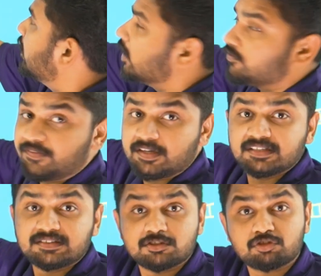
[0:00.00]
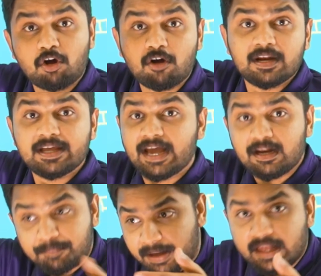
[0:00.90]
If it is a strong ligand,
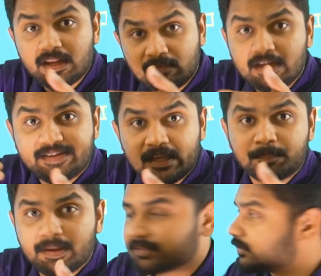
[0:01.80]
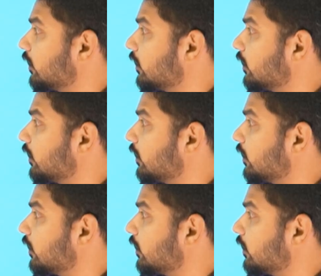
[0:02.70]
pairing will take place.